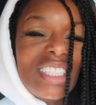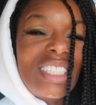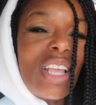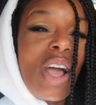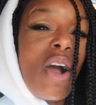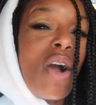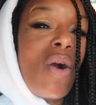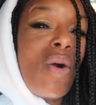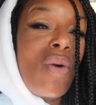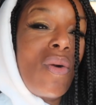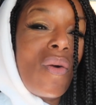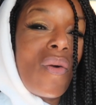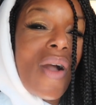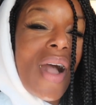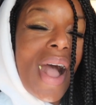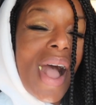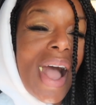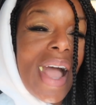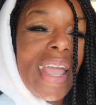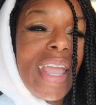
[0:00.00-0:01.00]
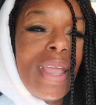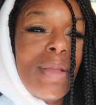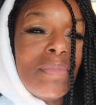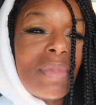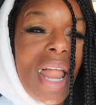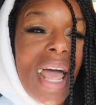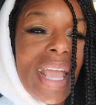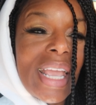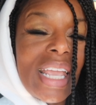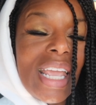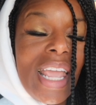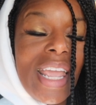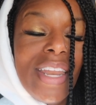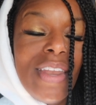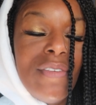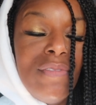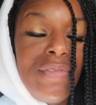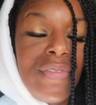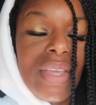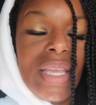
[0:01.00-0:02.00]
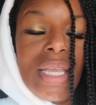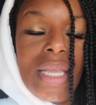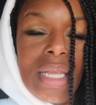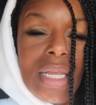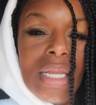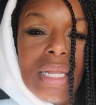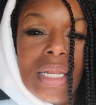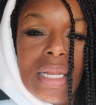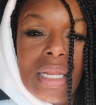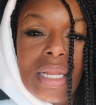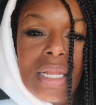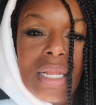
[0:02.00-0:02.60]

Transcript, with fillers: So I am like in a V.